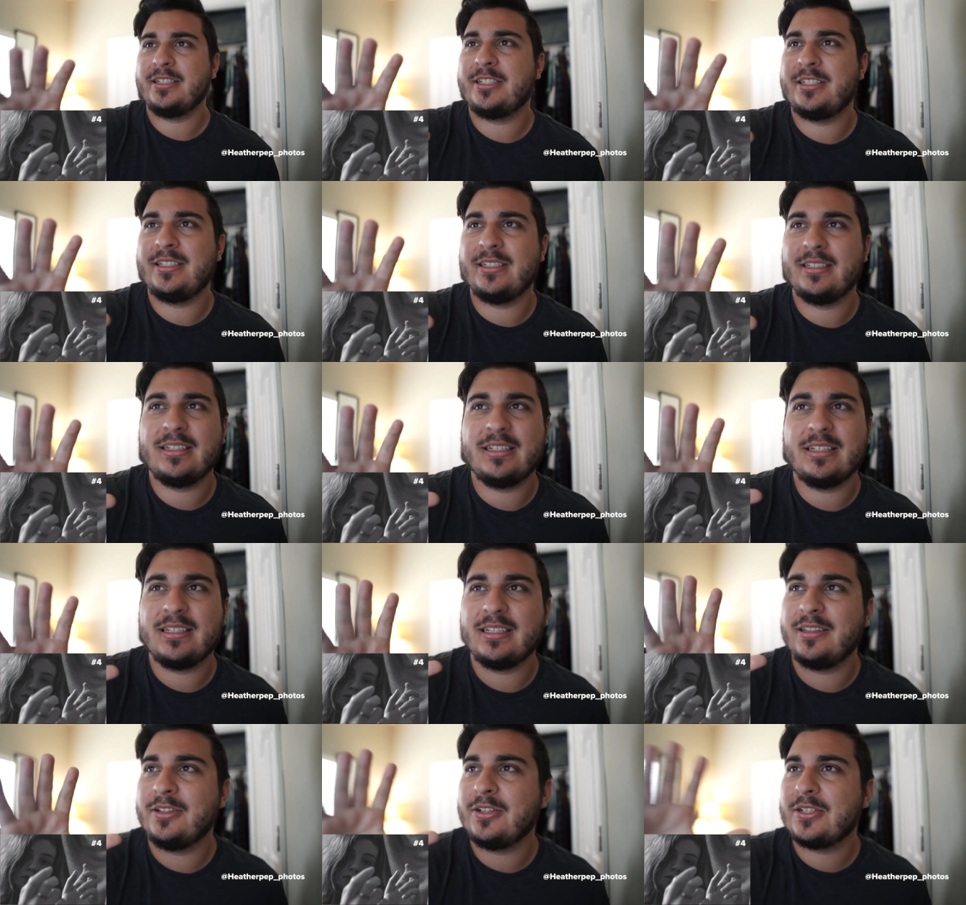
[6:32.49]
She
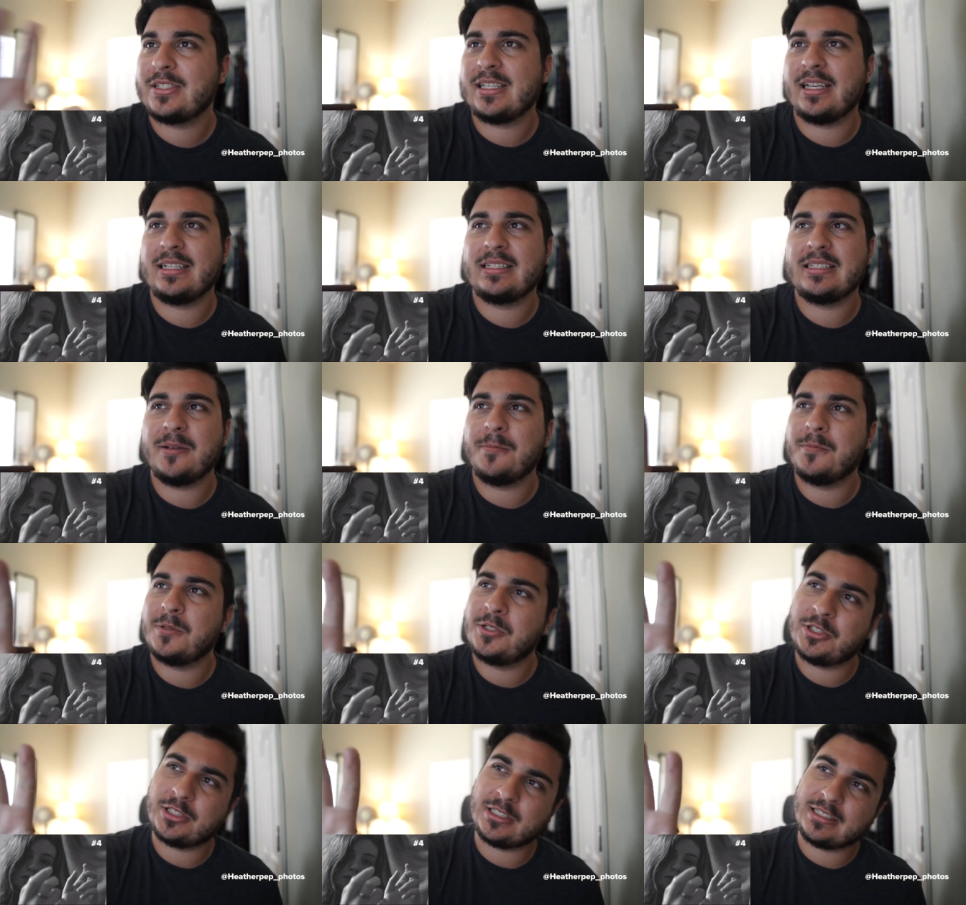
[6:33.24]
it looks like
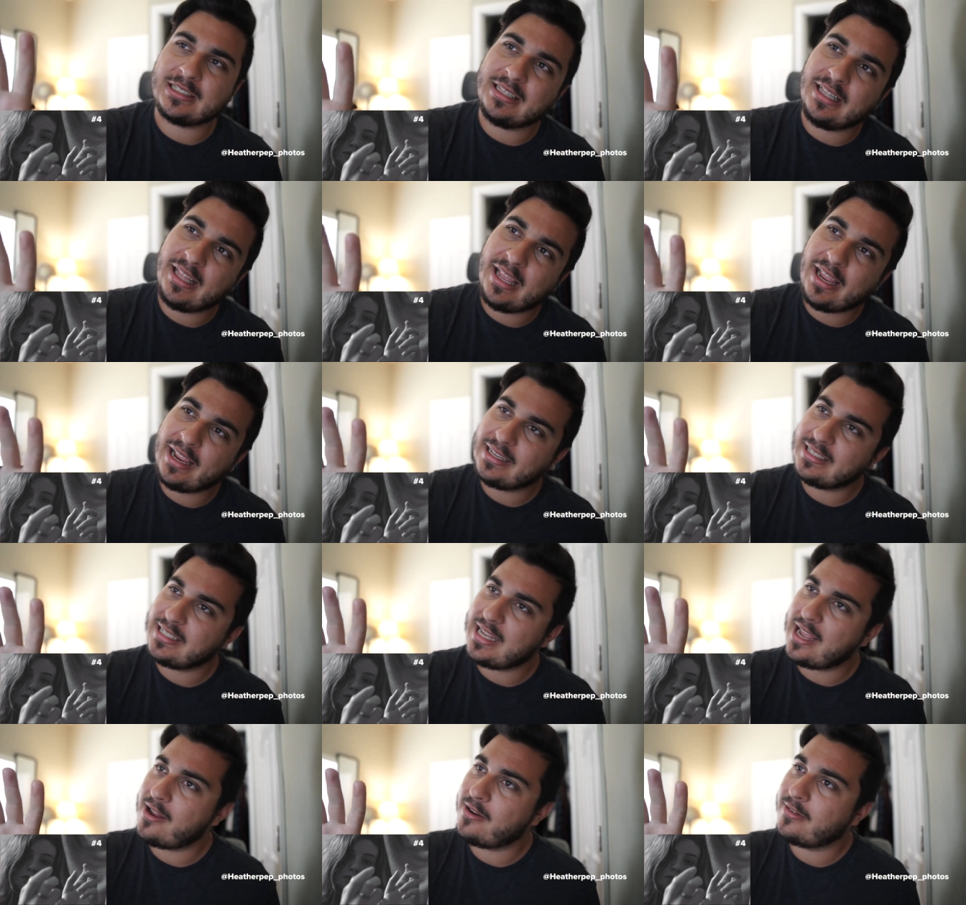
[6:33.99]
someone's just
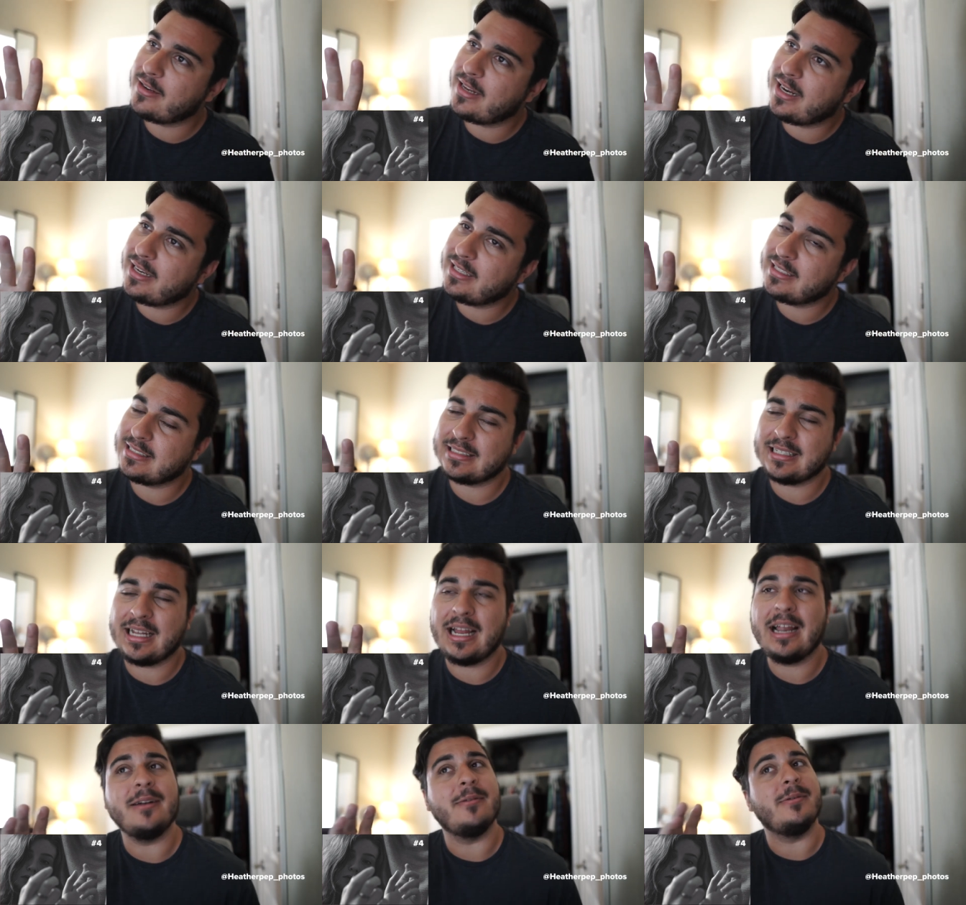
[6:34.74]
laying down kind of
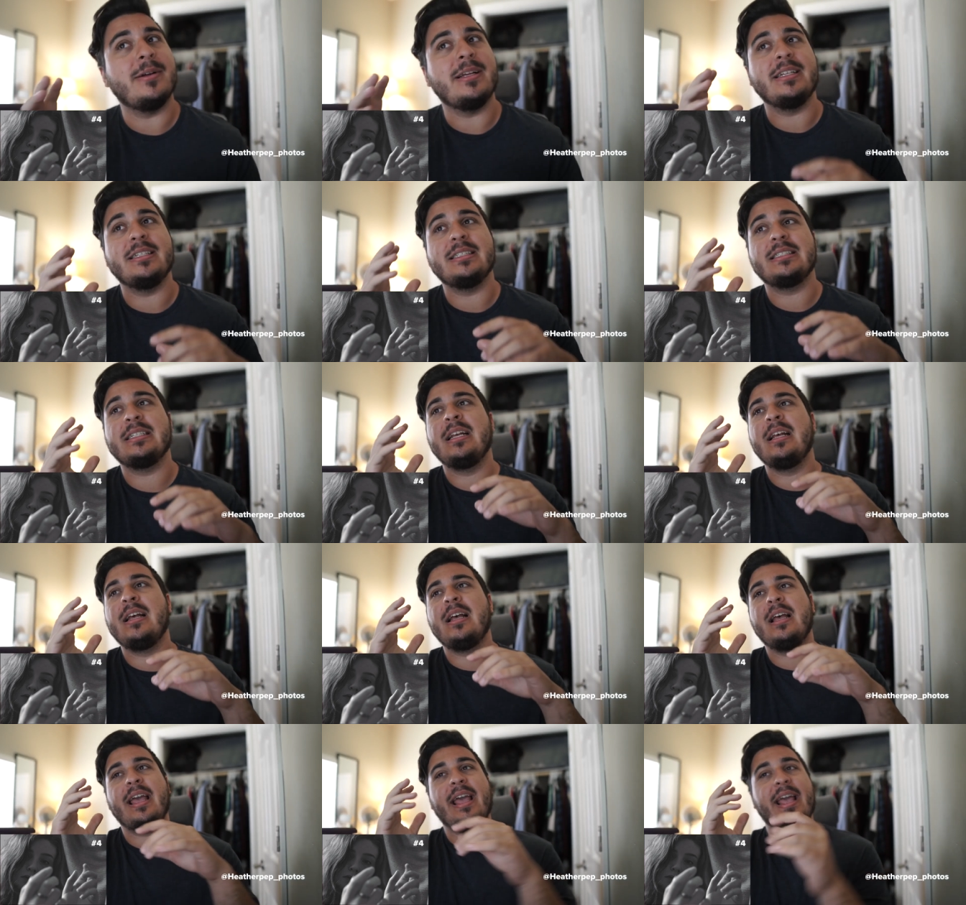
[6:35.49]
sideways,
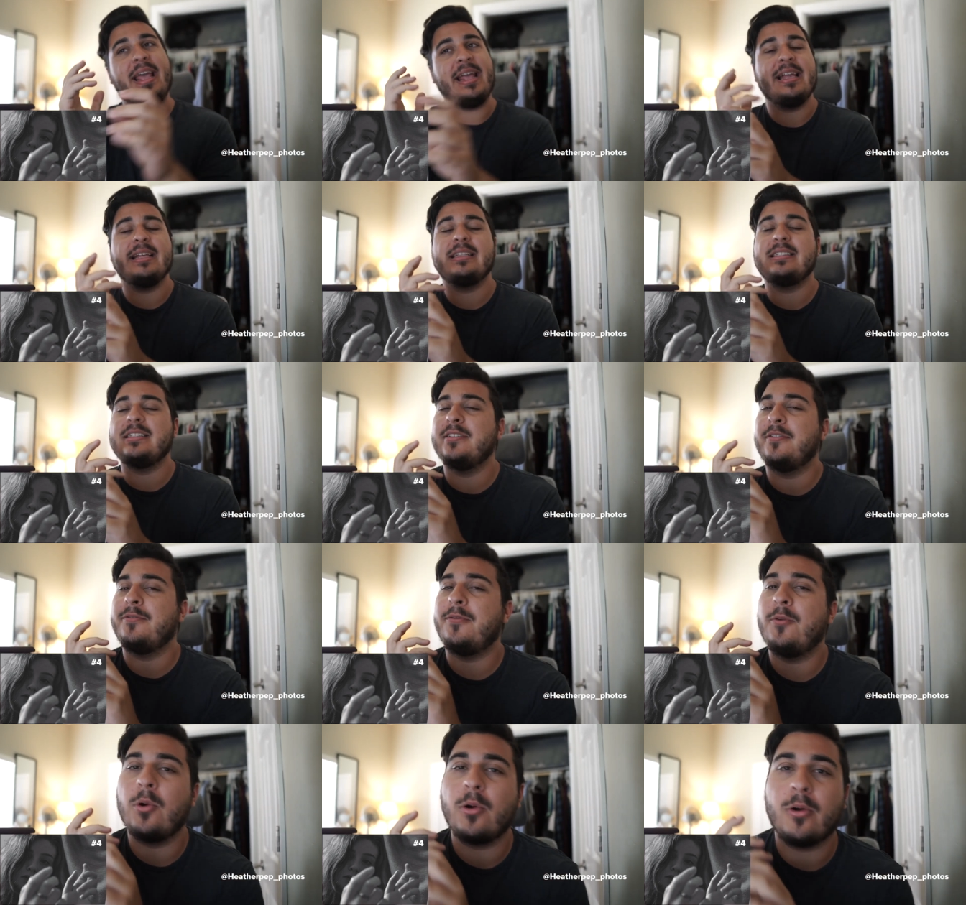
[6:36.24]
hands in
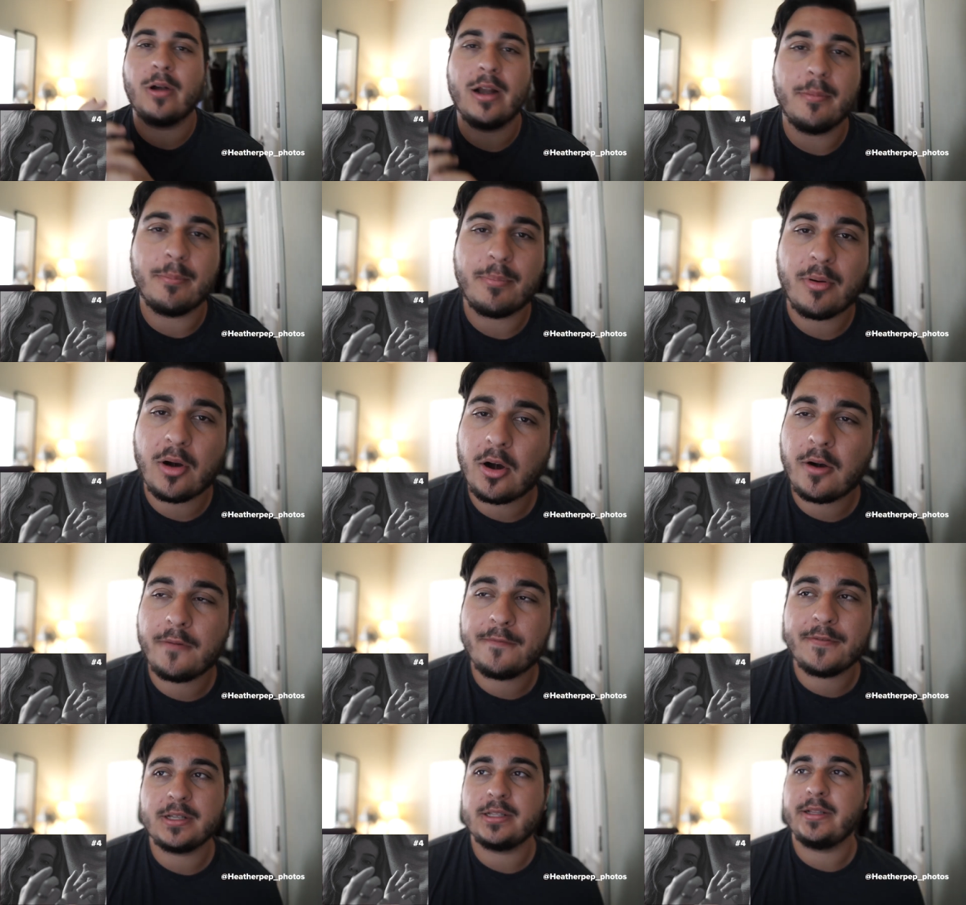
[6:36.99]
the foreground,
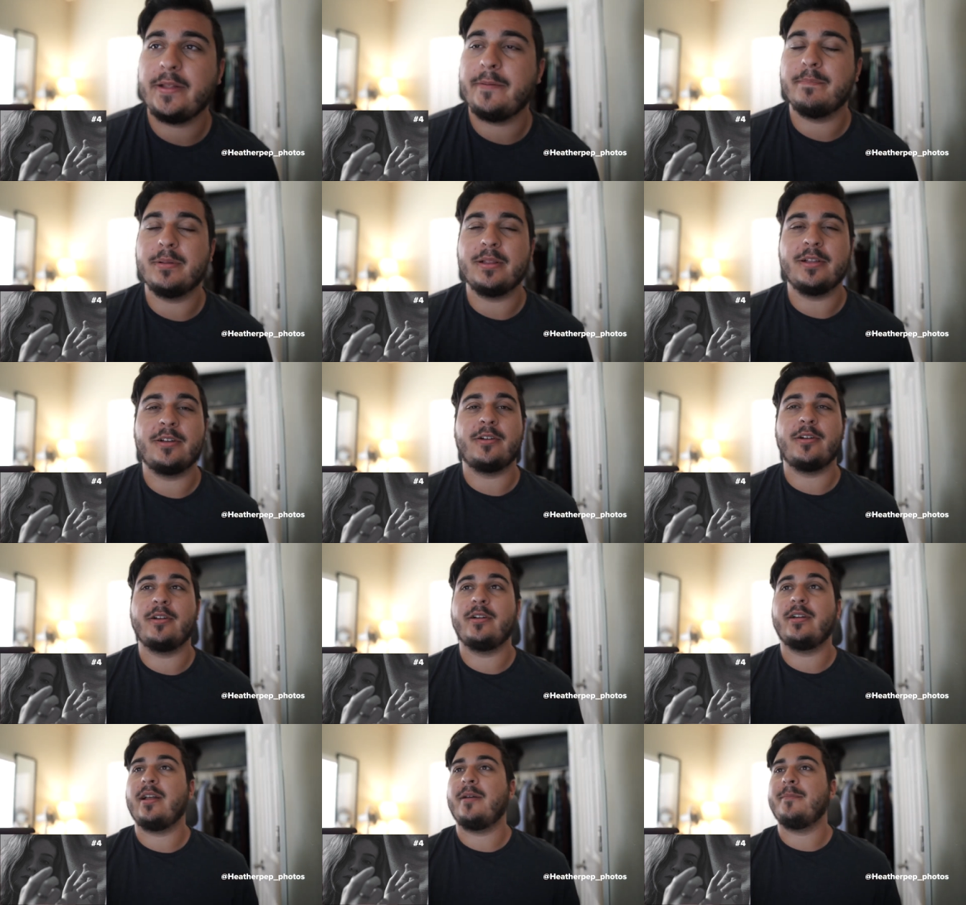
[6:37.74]
perfectly blurred.